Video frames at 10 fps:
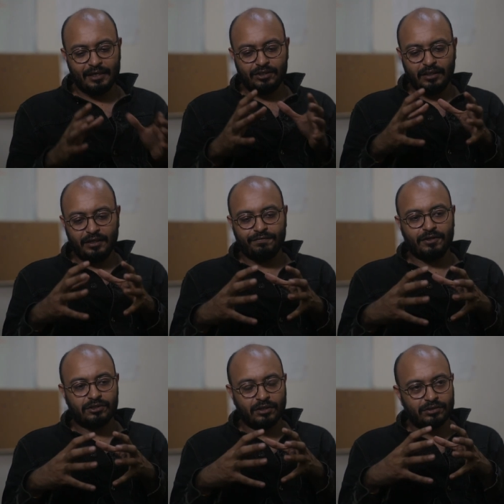Asian
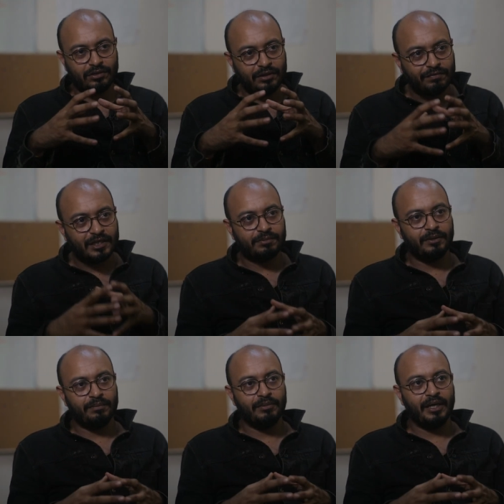Infrastructure
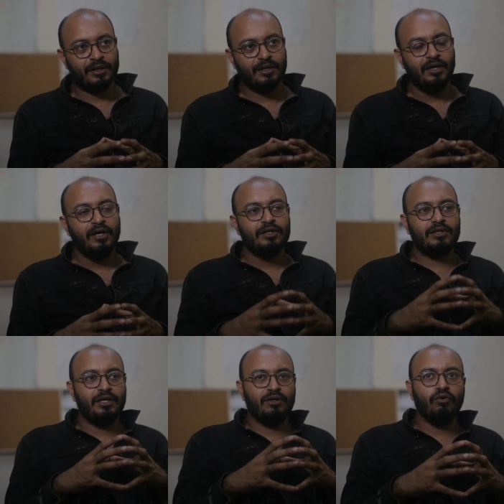Investment Bank,
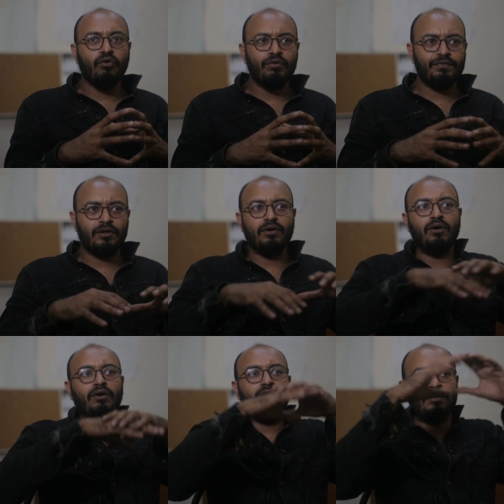the
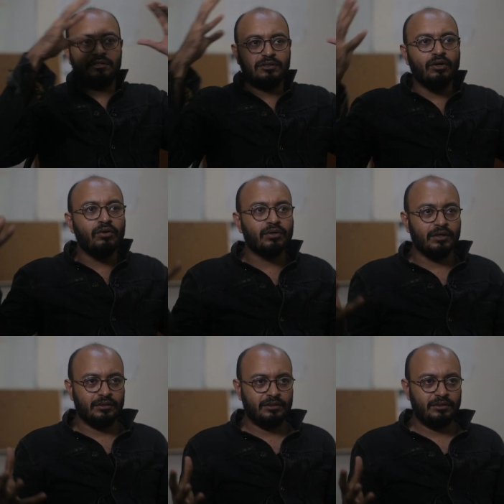overall
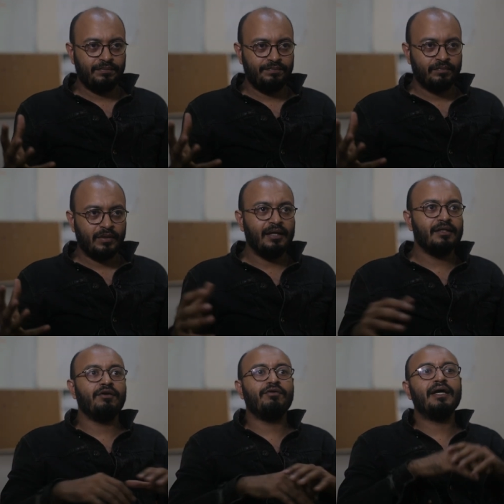slogans and
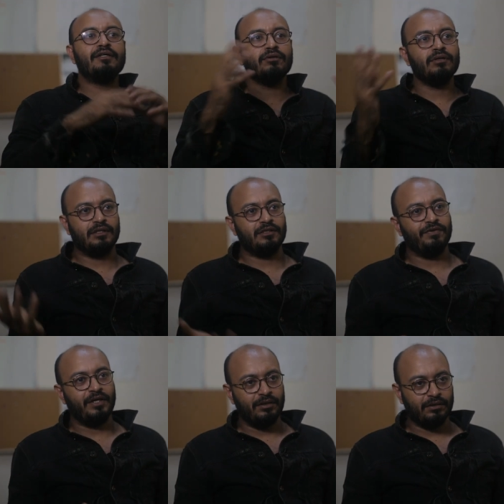the rhetoric is
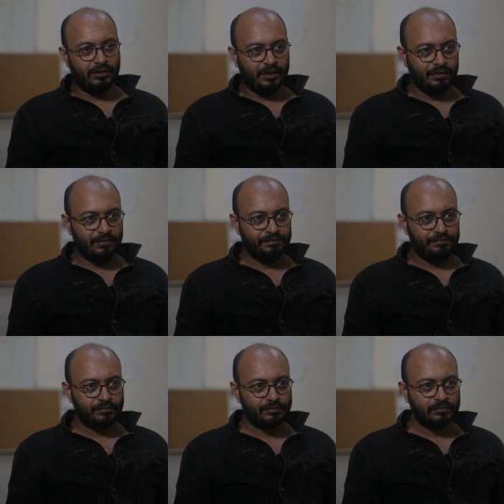very green.
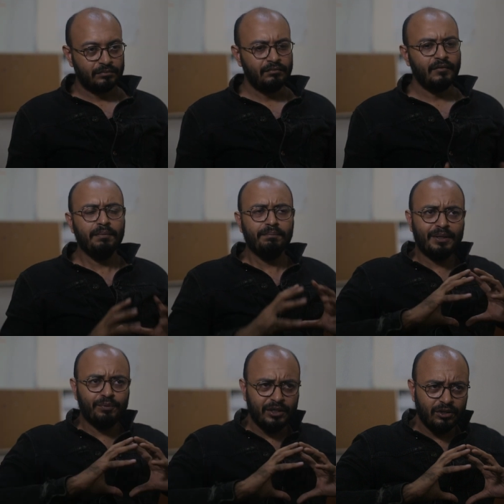
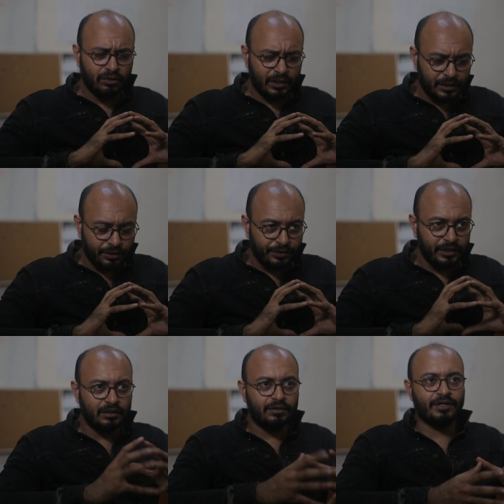But when you look at the
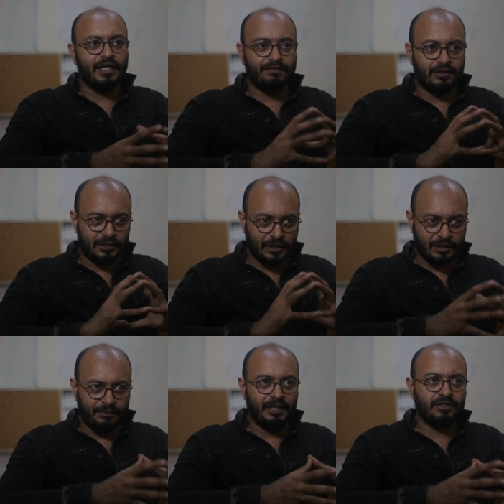real drivers, as
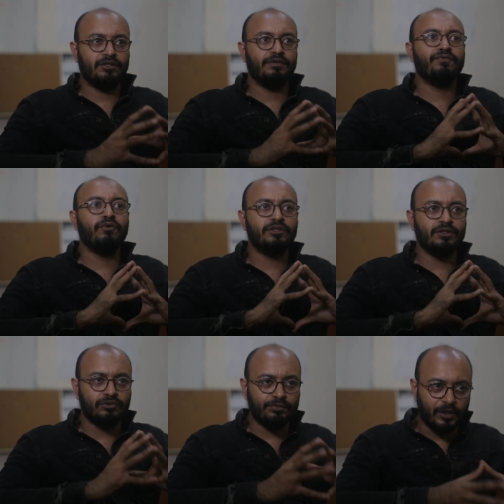I mentioned,
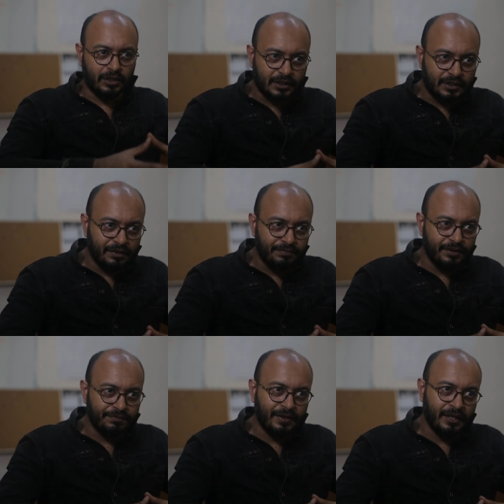42 projects have
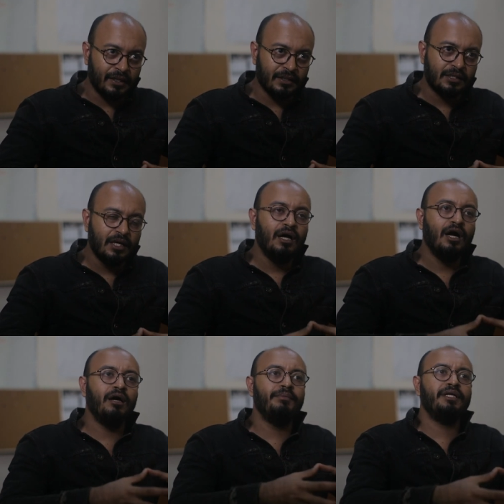been financed.
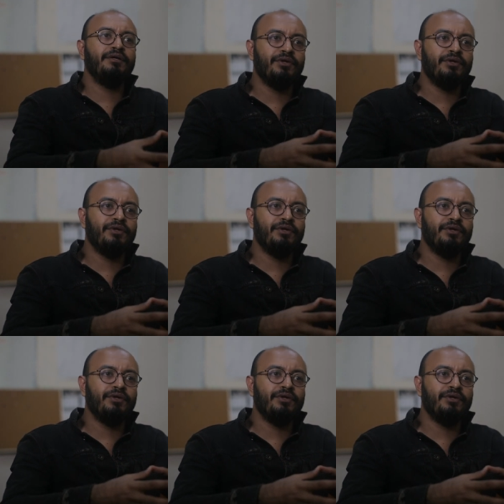How many